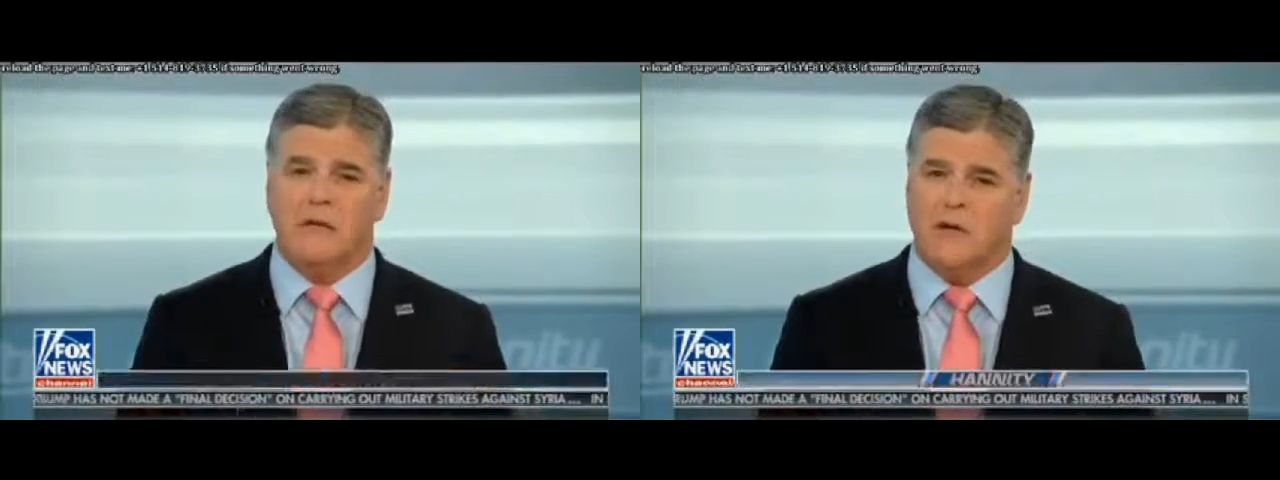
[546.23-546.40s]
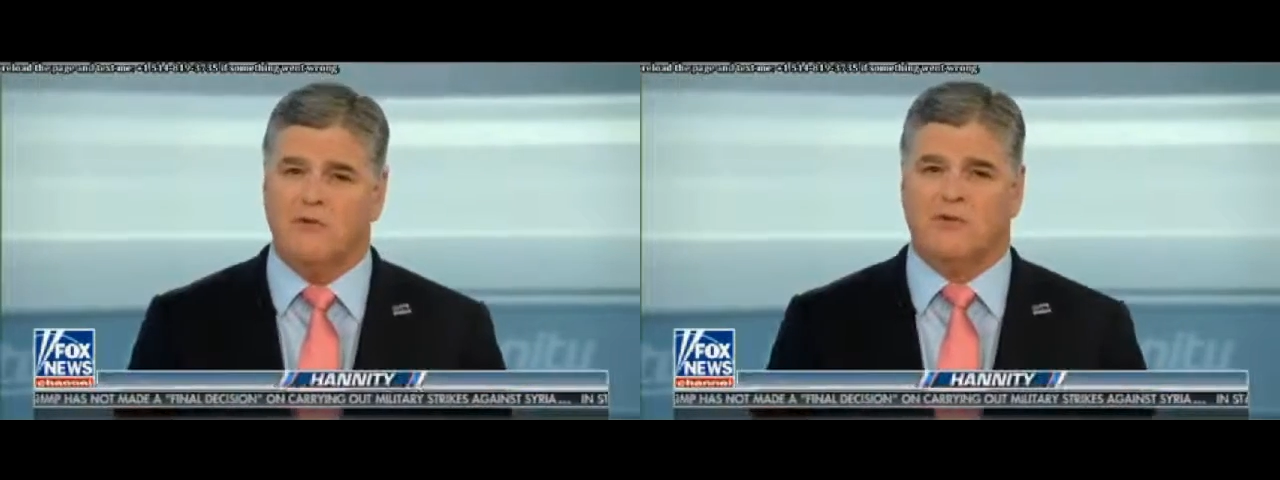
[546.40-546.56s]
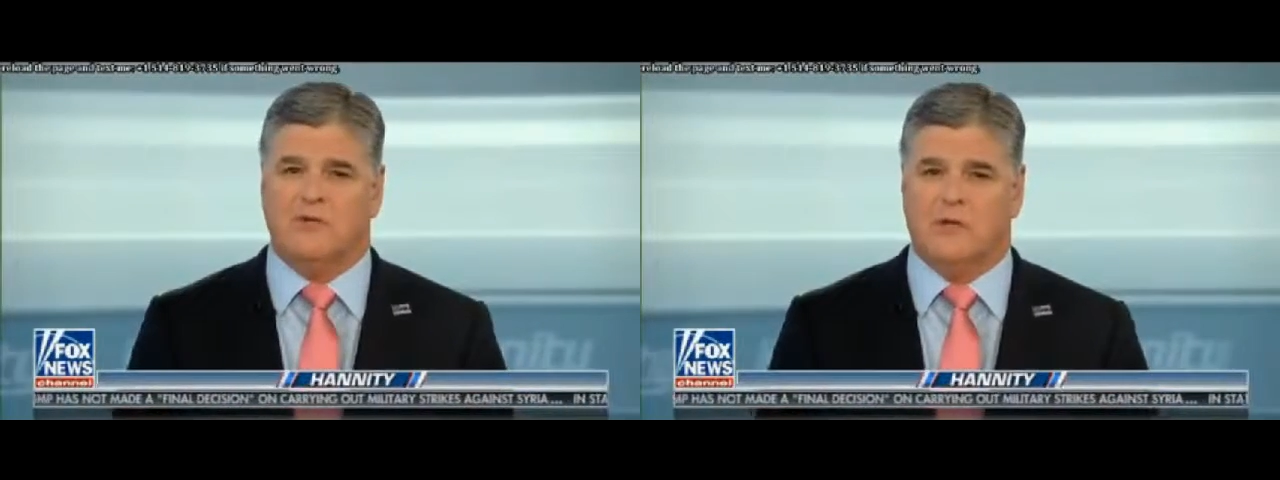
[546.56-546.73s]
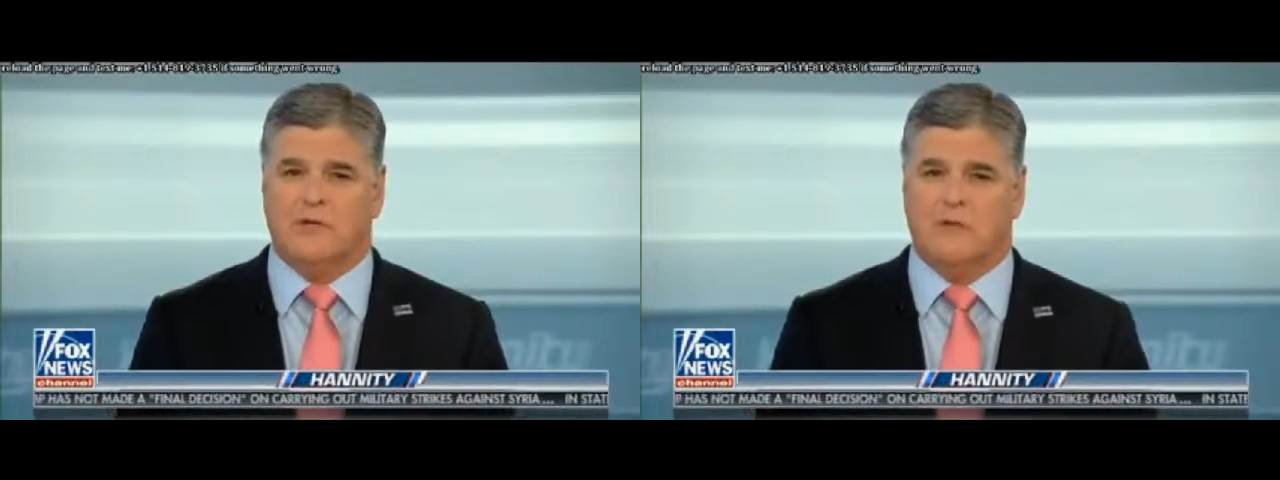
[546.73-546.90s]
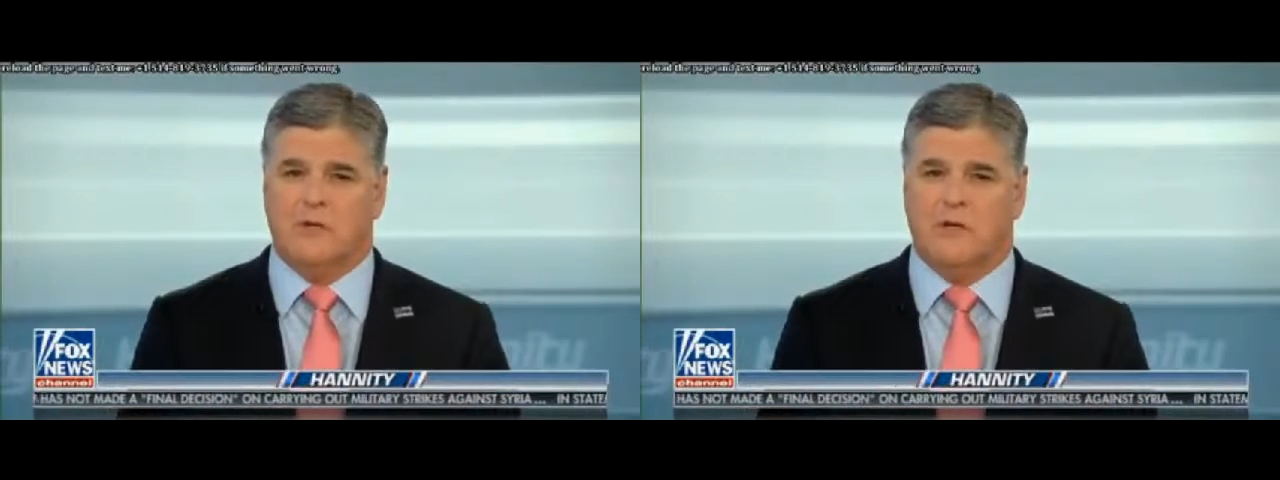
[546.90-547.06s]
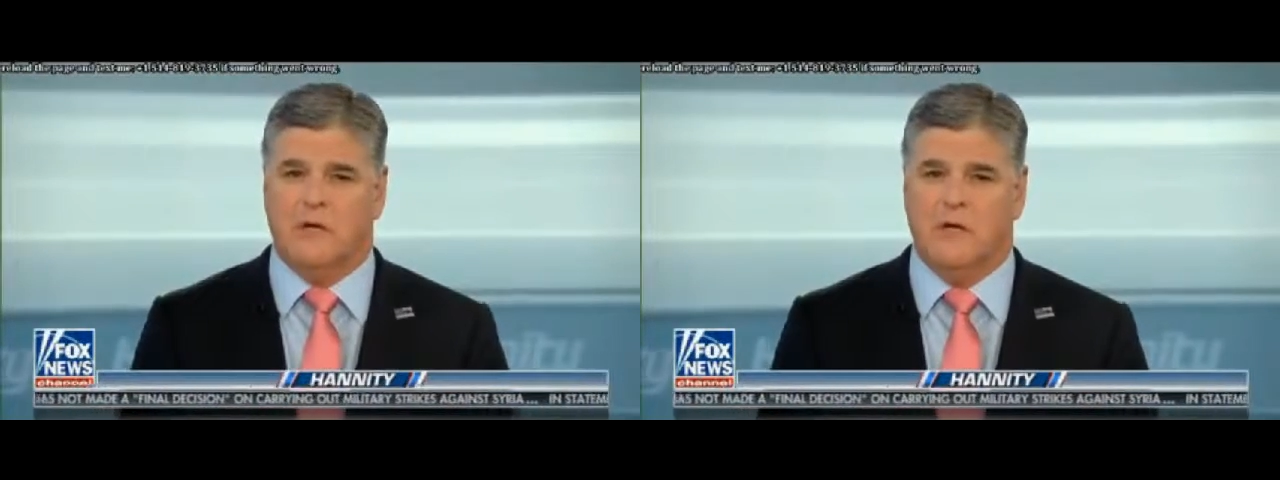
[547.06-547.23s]
country's
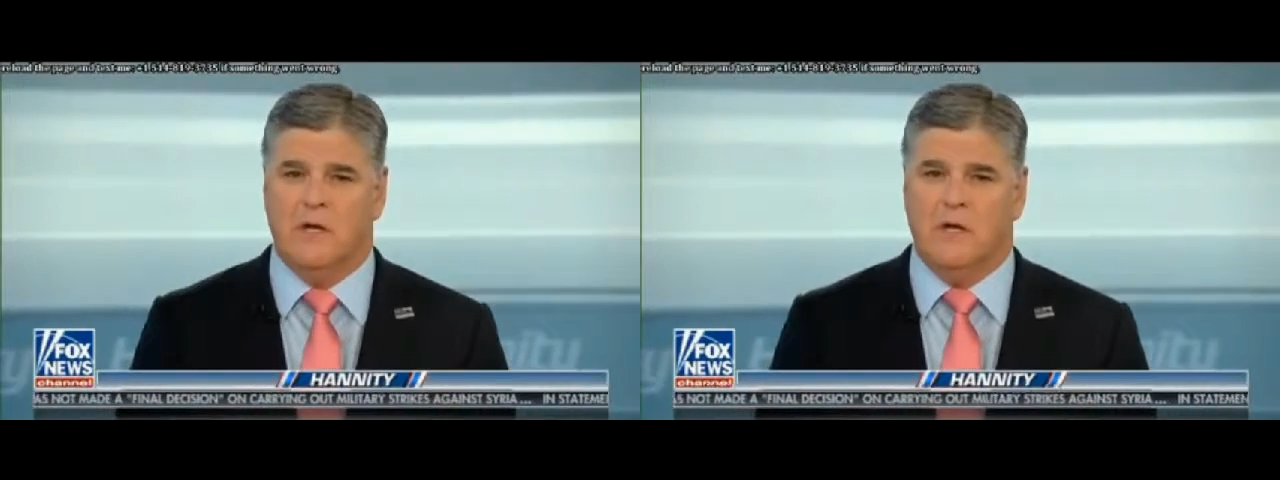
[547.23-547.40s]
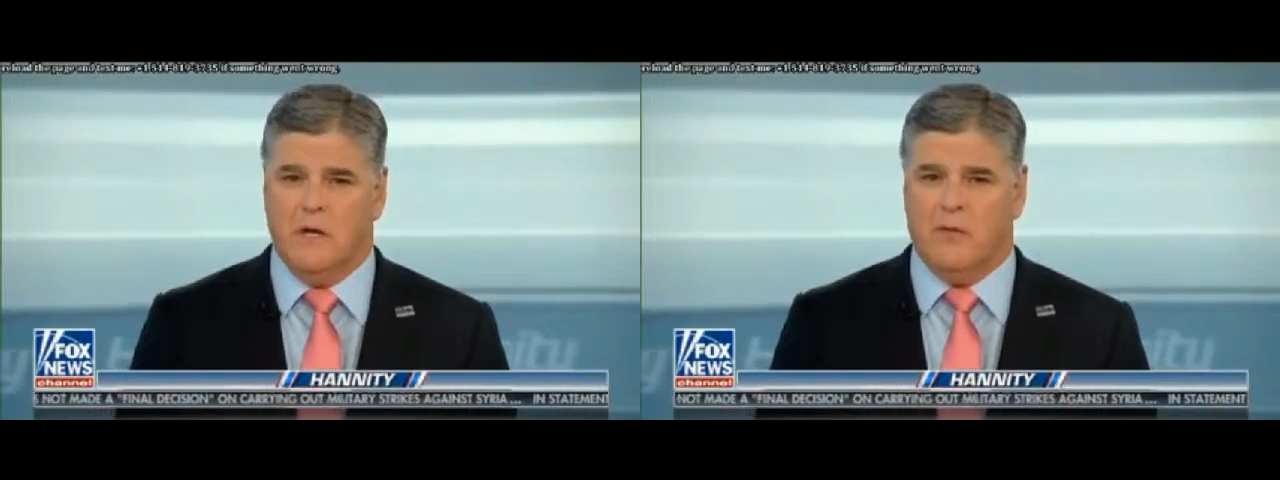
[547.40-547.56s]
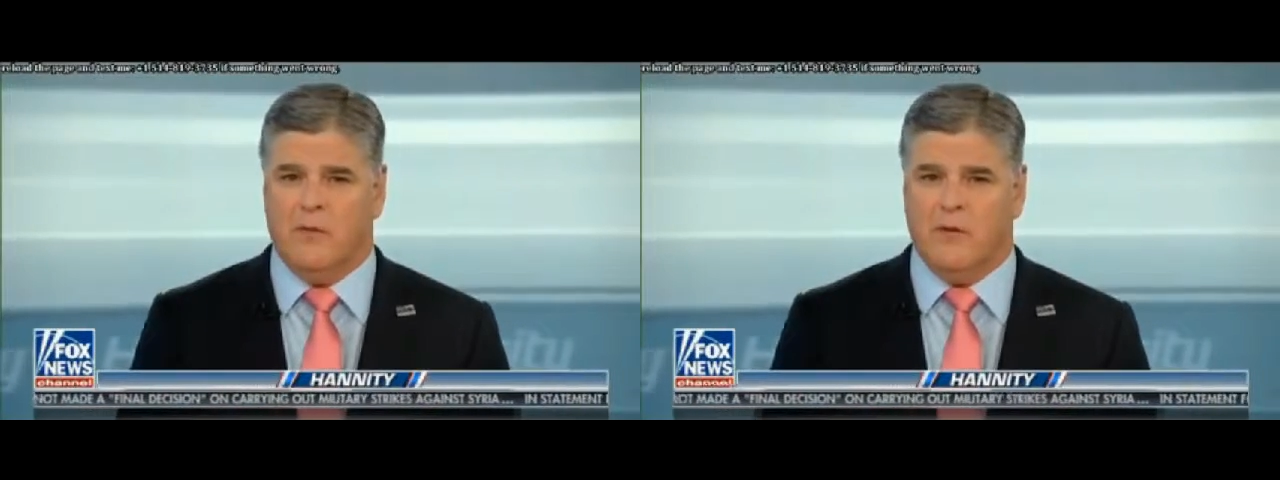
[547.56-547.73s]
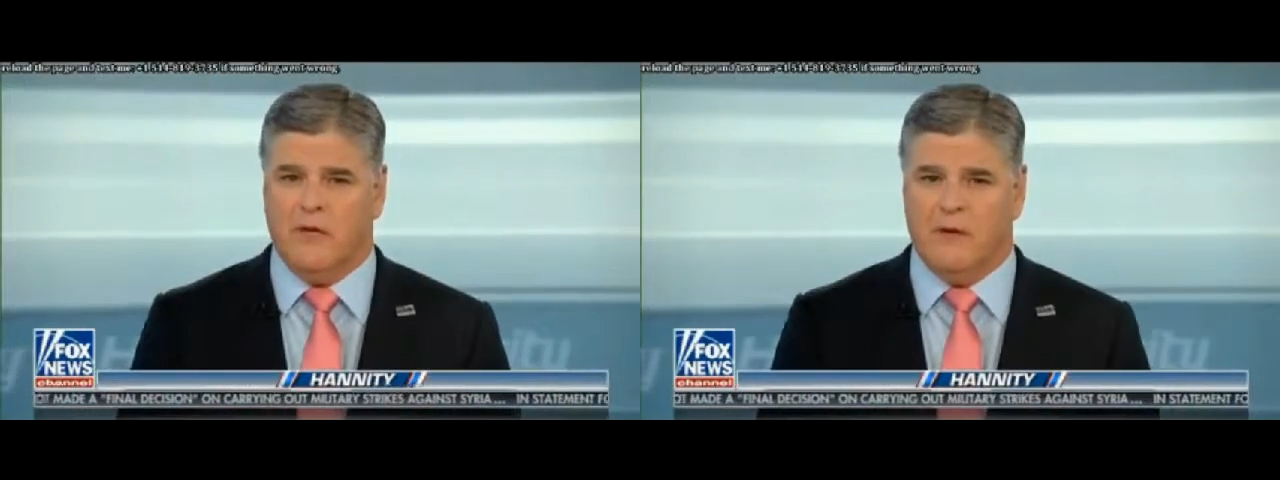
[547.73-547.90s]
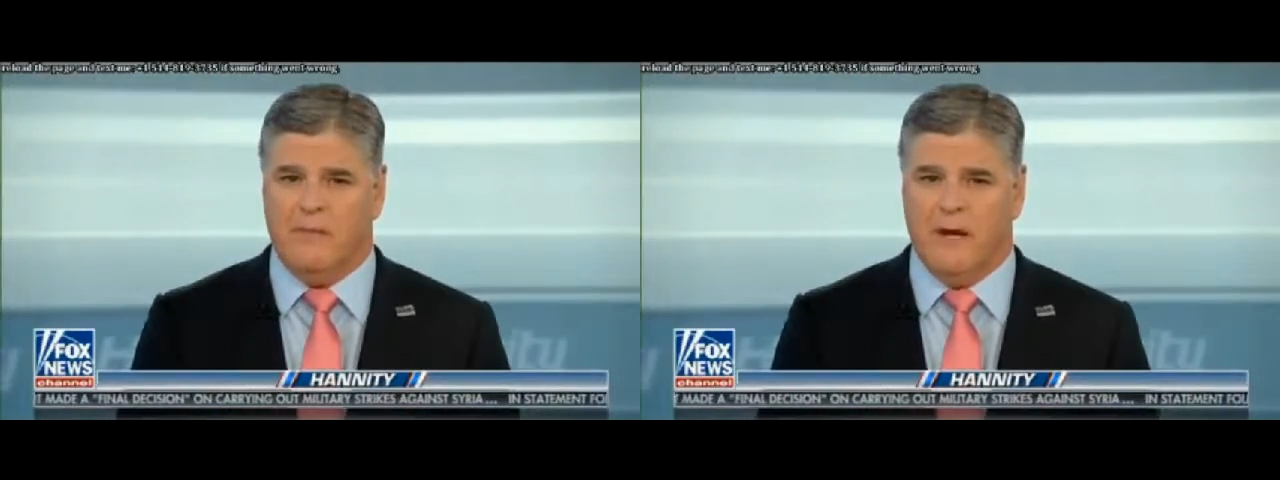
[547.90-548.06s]
history. Now, when we come